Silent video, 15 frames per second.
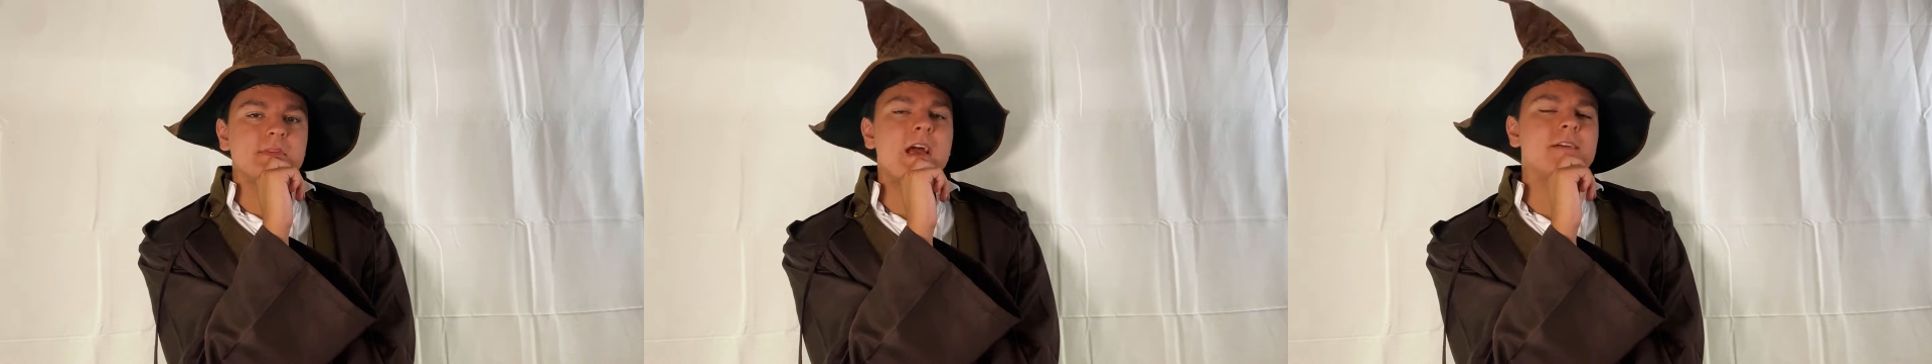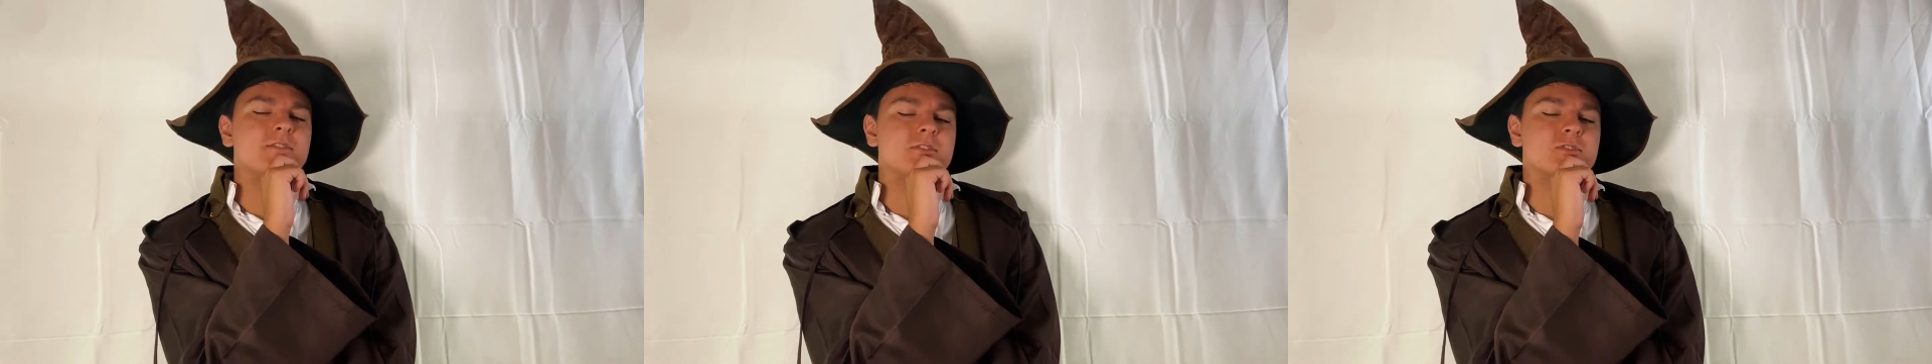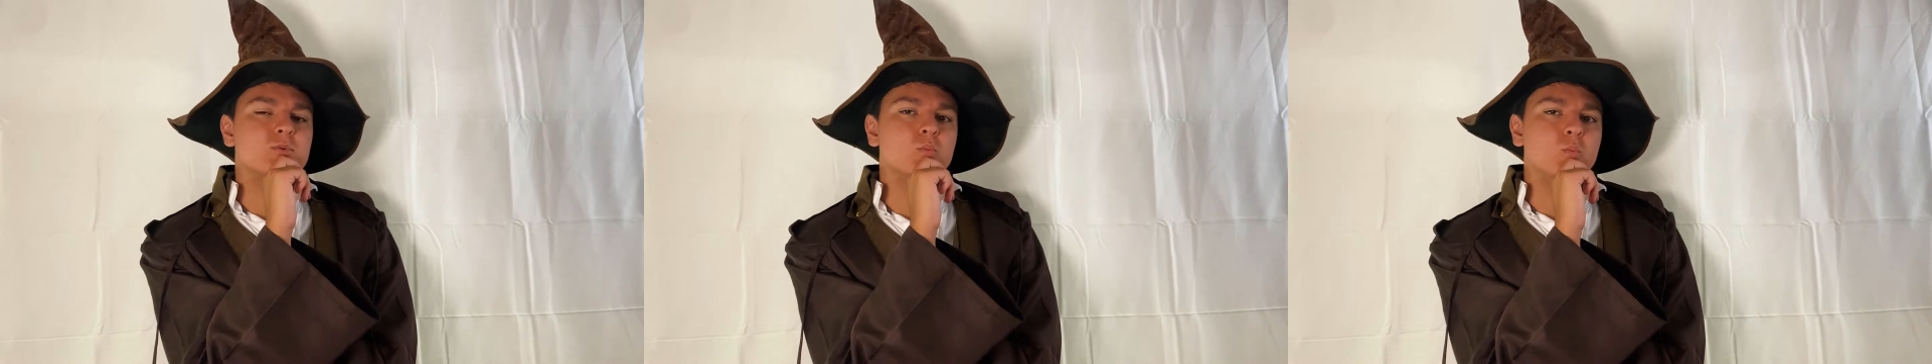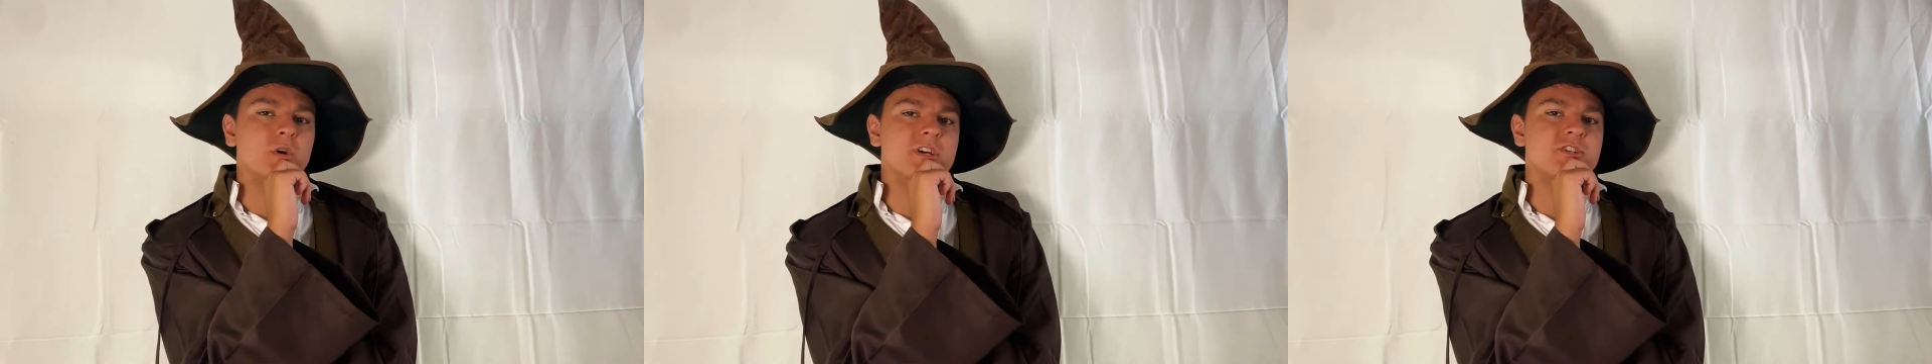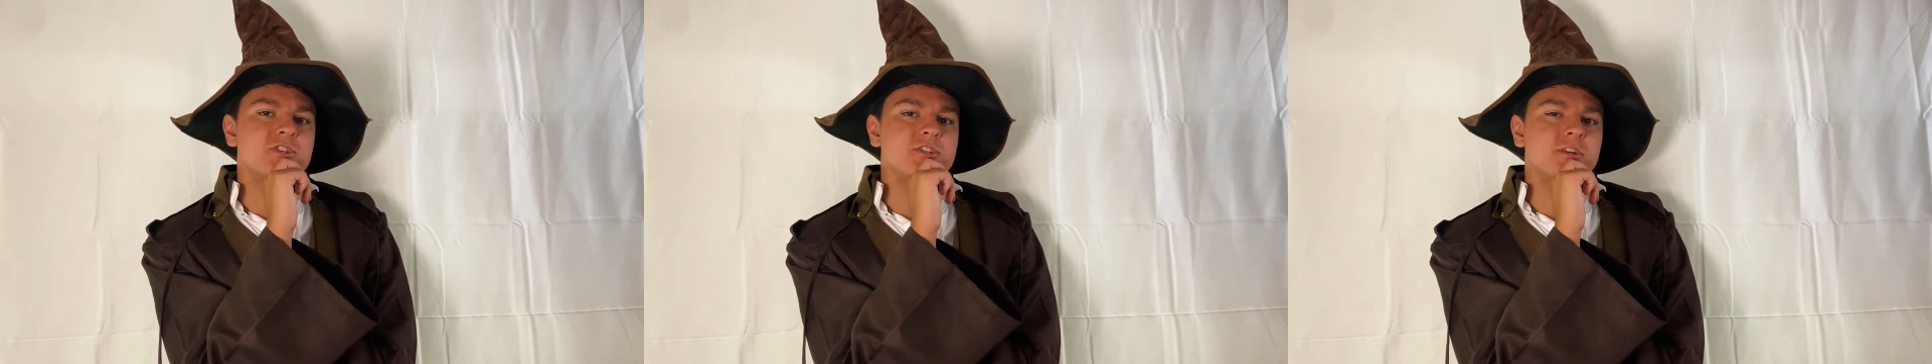Ever just
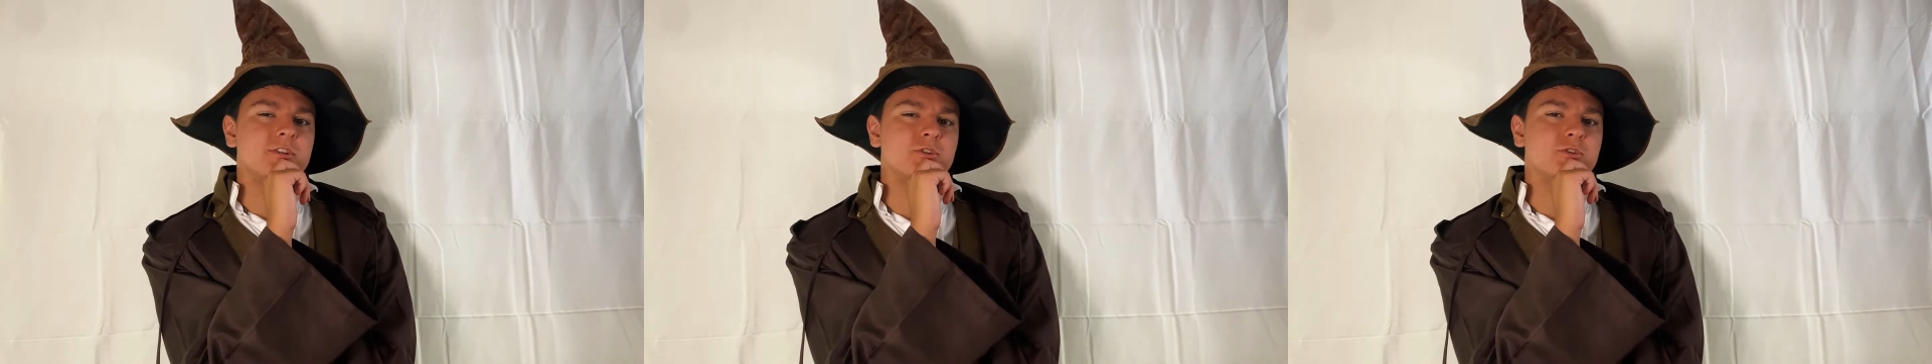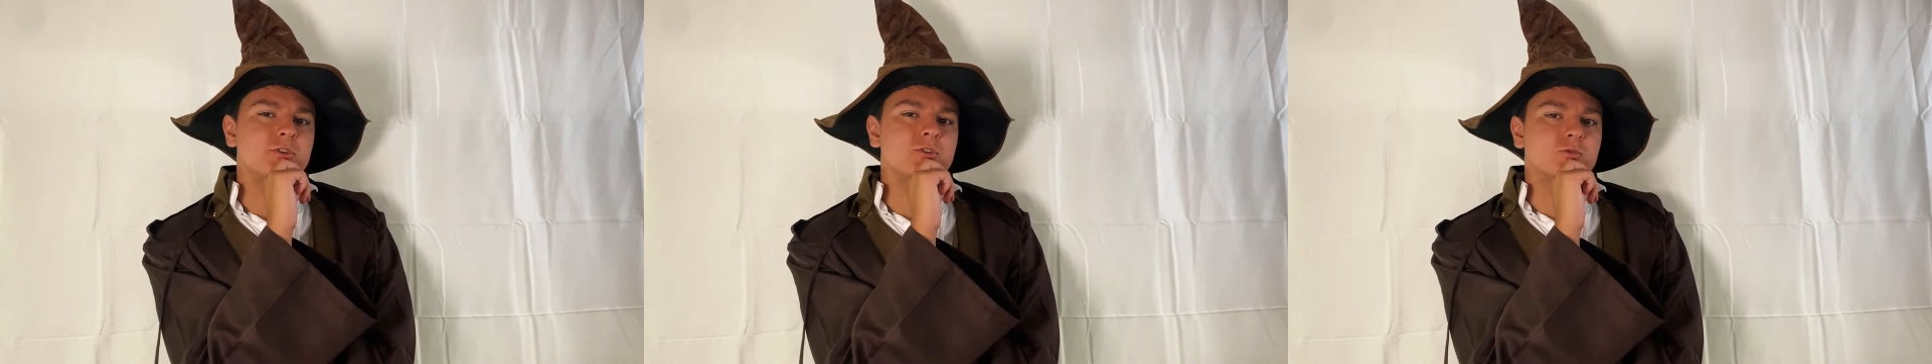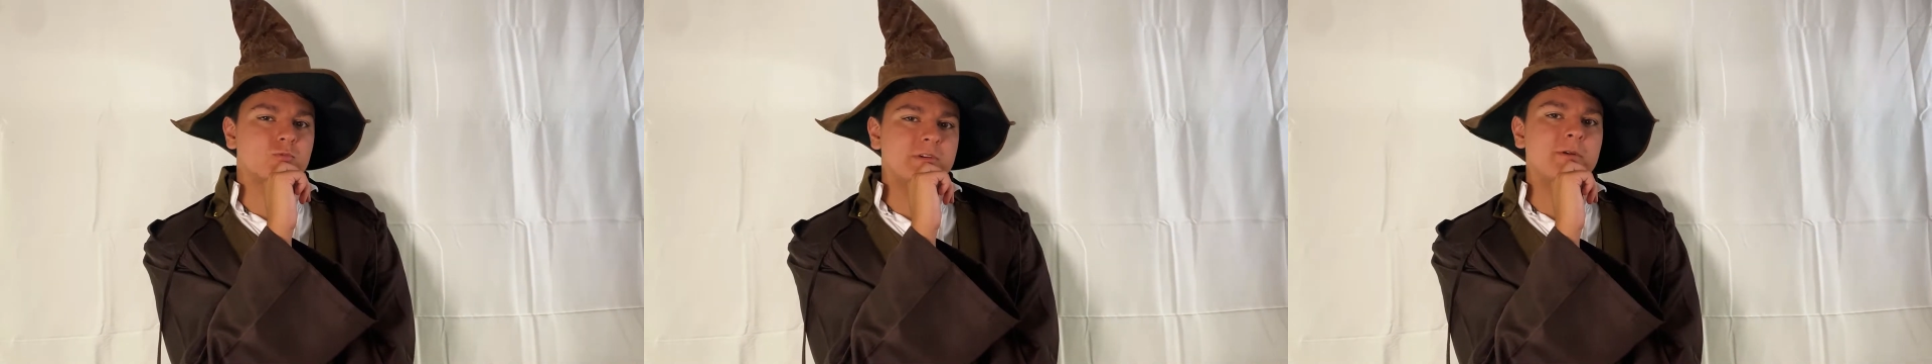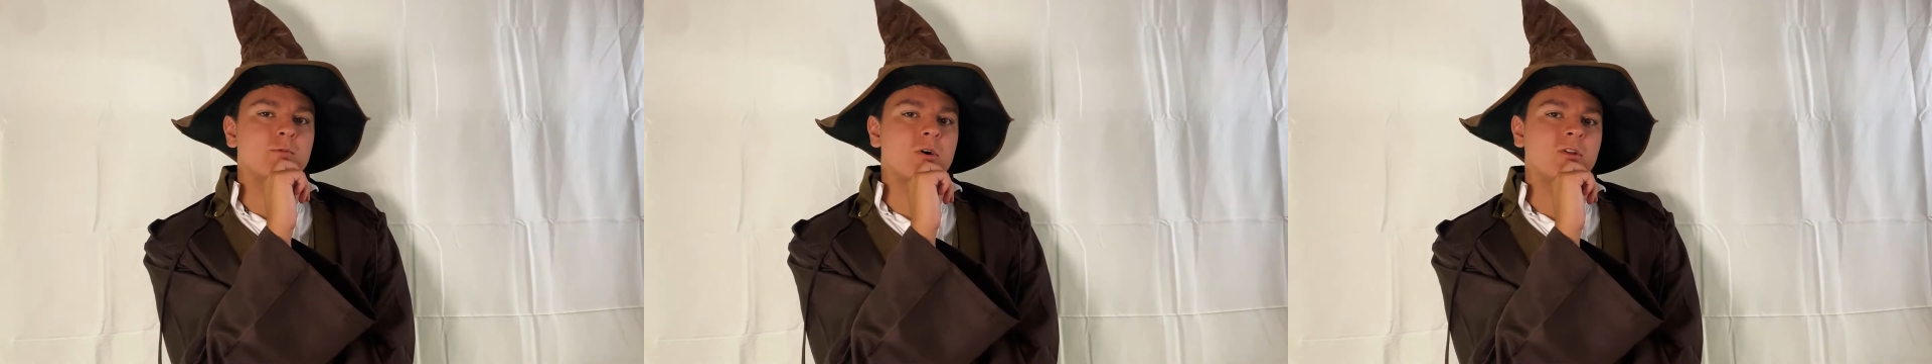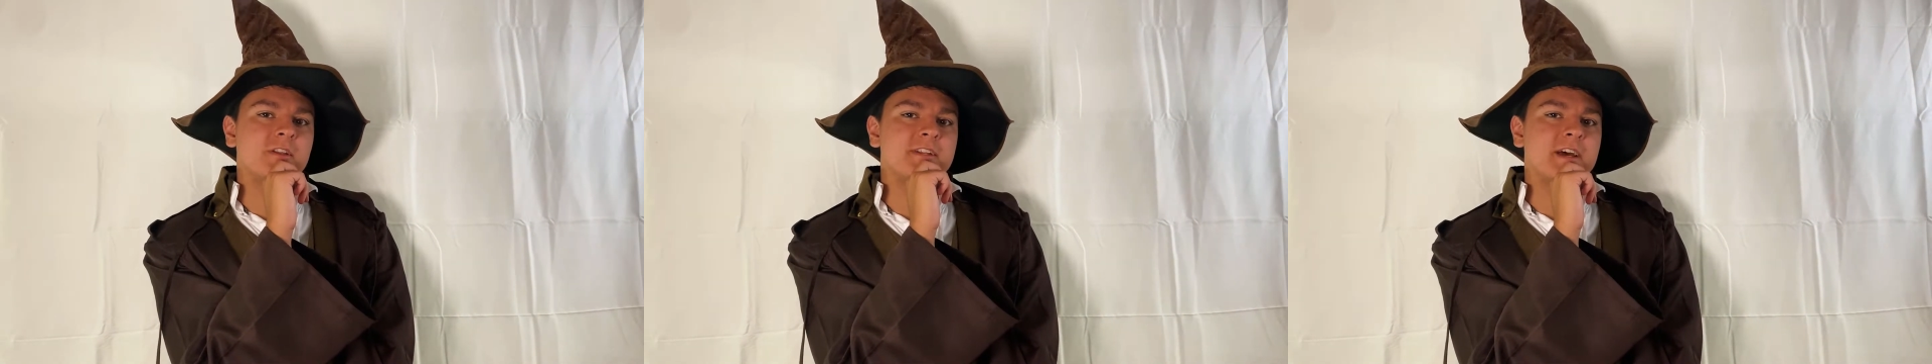wished you could
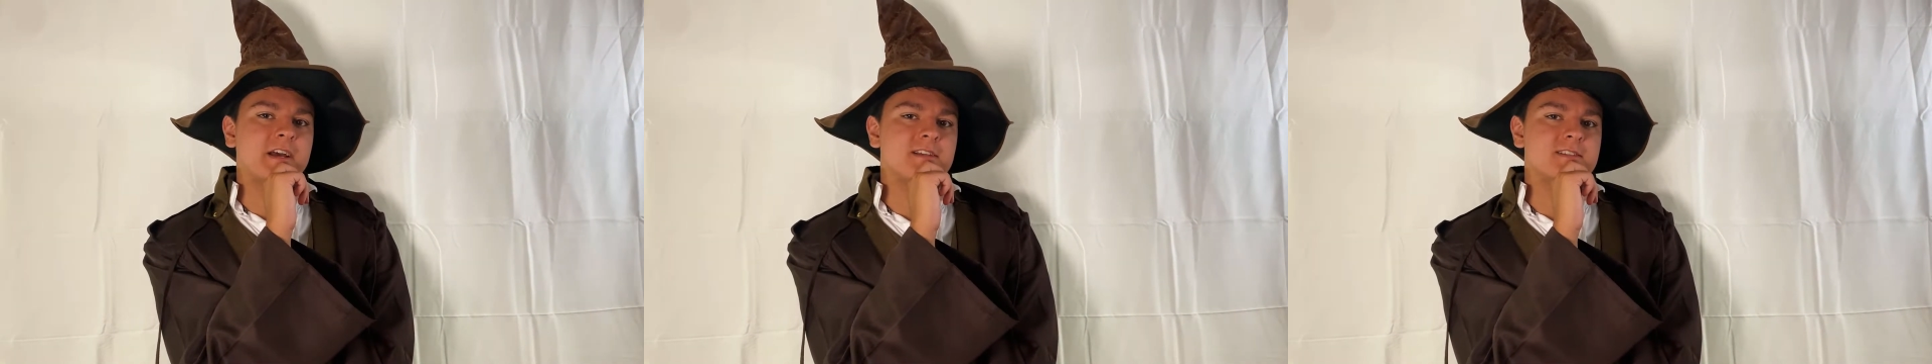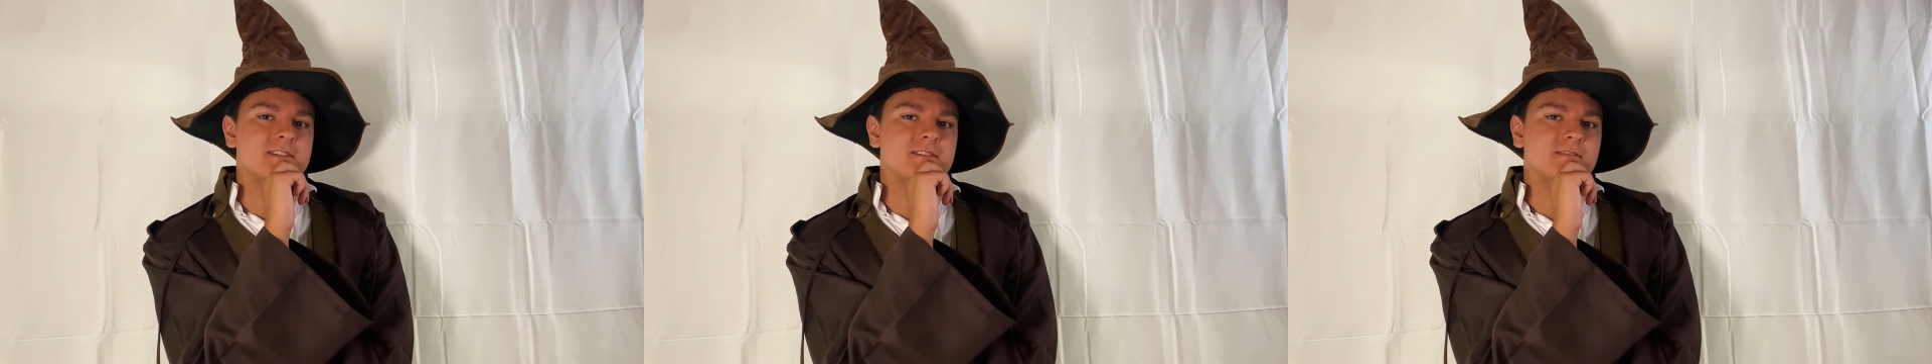re-roll a dice?